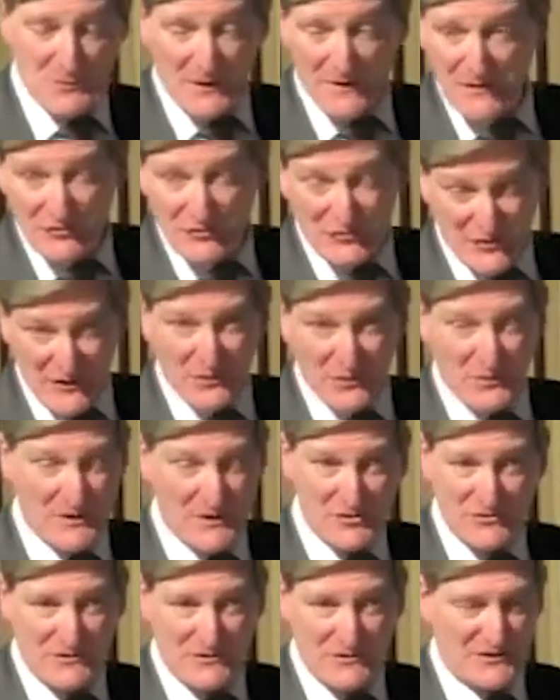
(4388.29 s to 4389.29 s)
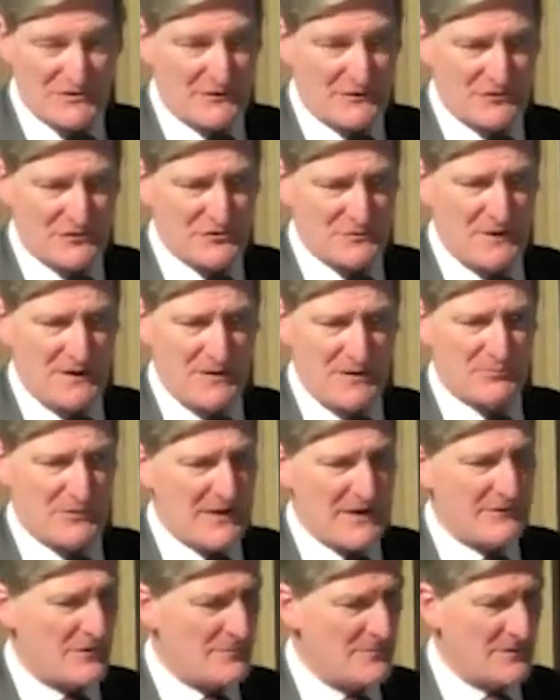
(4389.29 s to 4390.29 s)
quite an interesting question asked of Suella
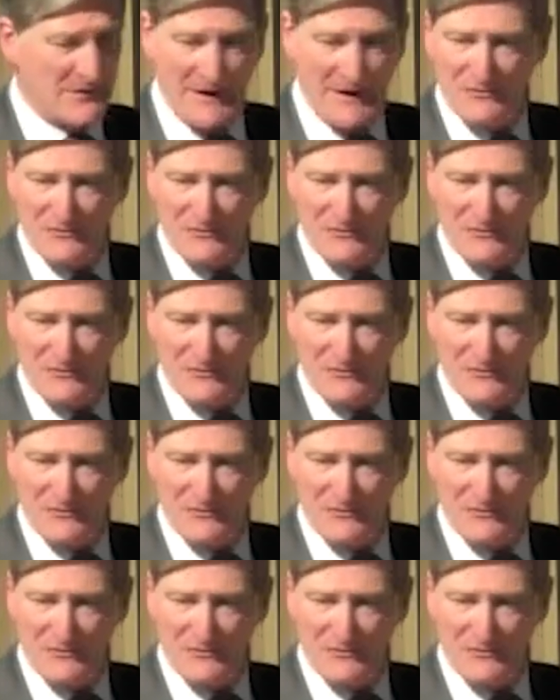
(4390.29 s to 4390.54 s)
Braverman,